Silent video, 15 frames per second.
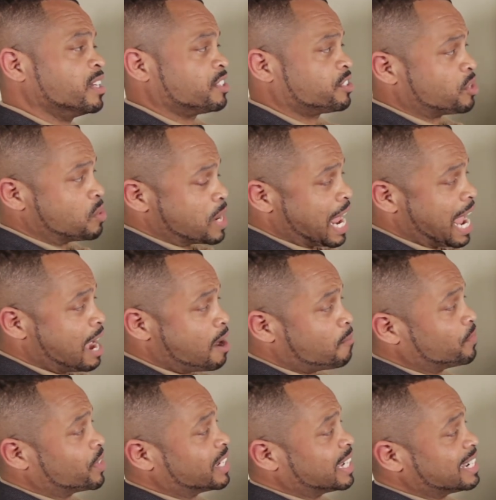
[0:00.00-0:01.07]
So
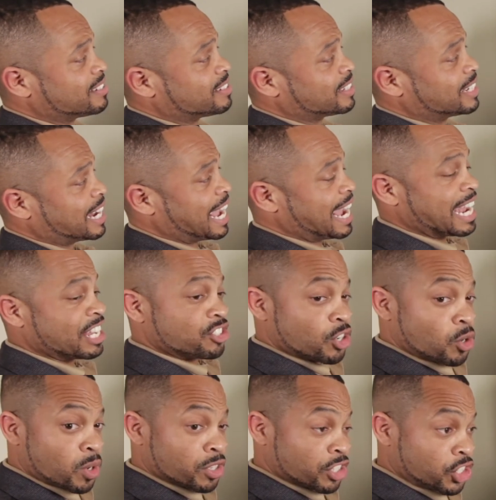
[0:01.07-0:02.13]
now the insulin has
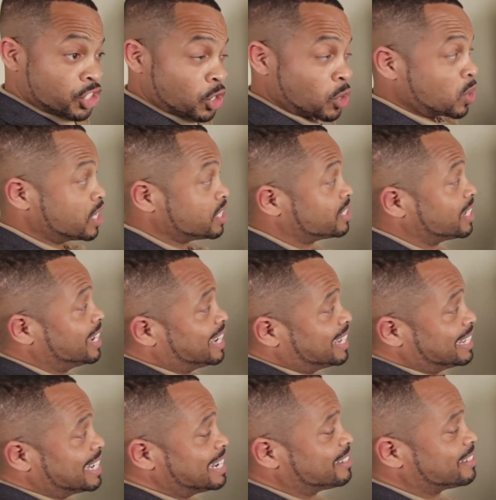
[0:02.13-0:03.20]
no other choice
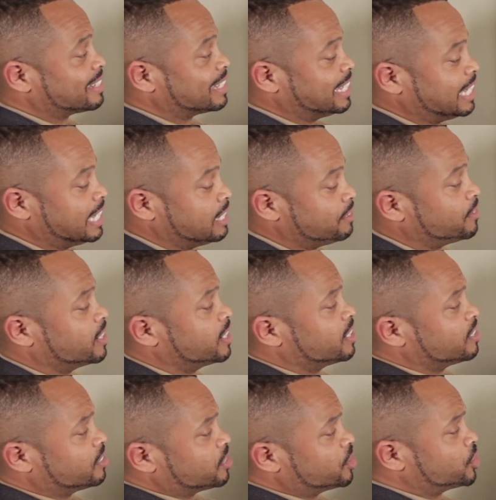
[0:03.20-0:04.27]
than to leave
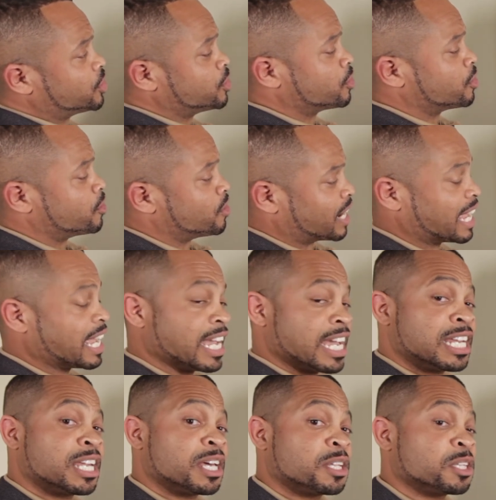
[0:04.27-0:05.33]
the sugar
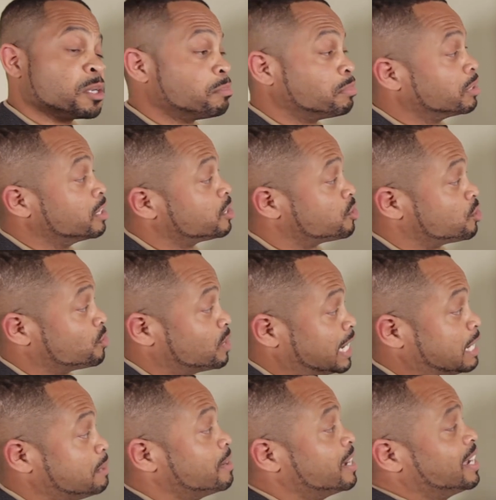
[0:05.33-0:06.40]
in the
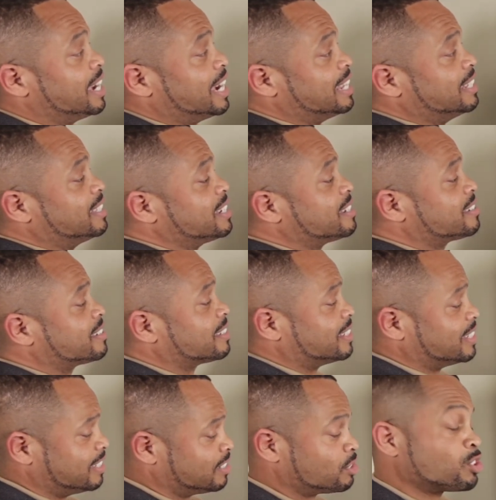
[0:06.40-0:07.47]
bloodstream, and this
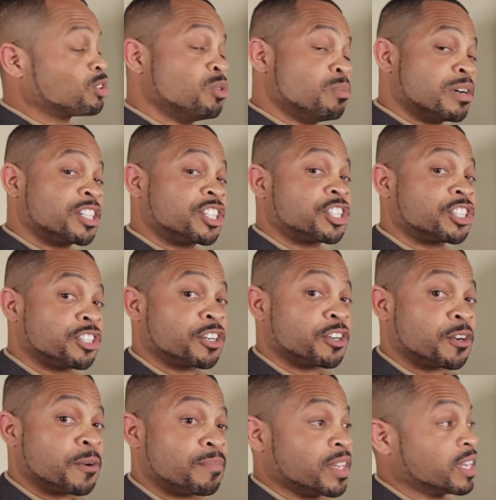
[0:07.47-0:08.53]
is too much
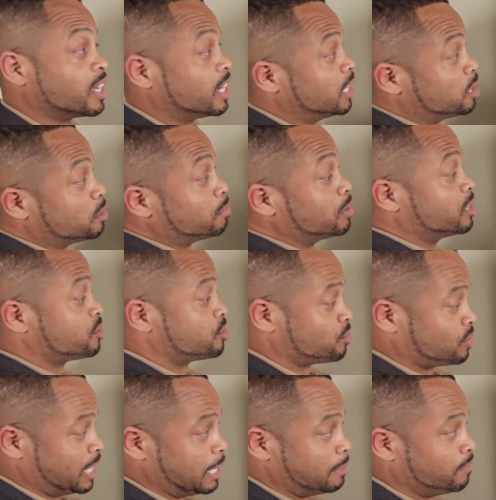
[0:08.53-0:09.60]
sugar in the
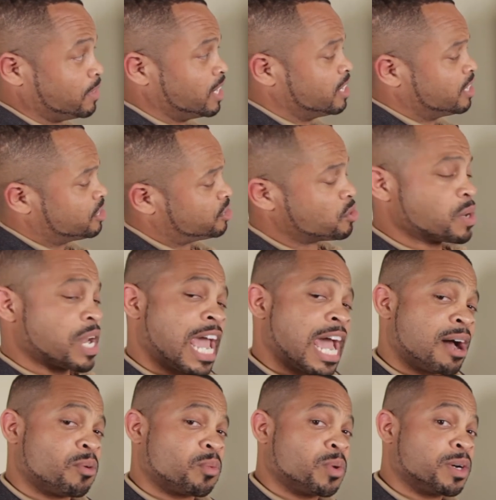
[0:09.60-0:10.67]
bloodstream. So
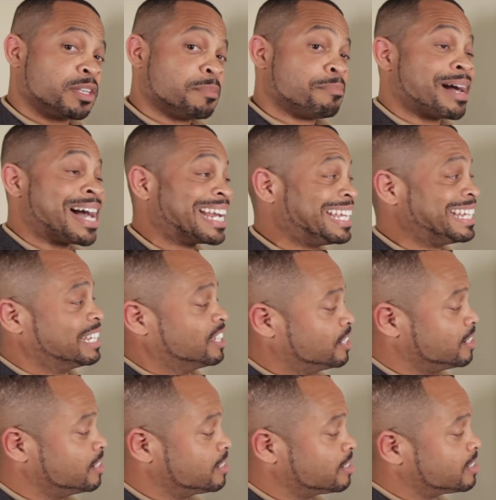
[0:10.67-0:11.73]
now what the body
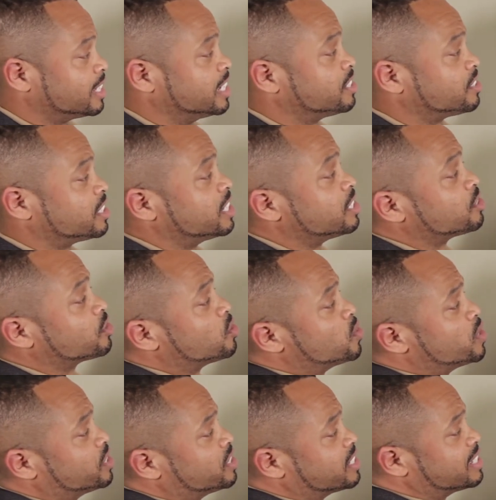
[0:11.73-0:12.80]
does is it's
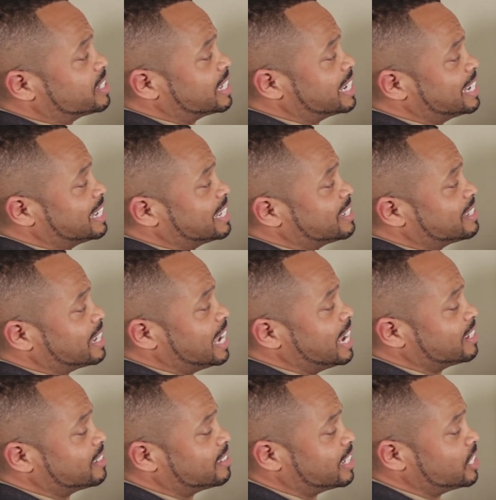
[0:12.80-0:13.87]
going to send this
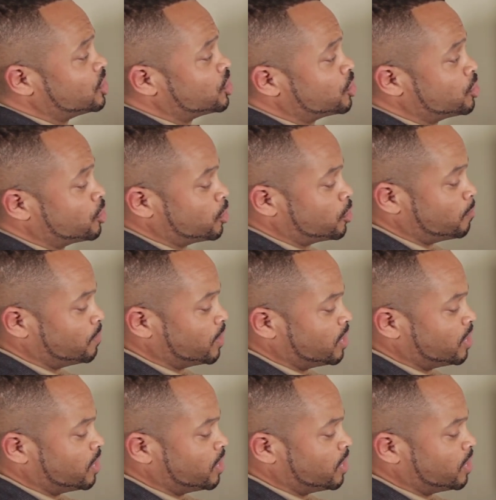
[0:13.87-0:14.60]
excess sugar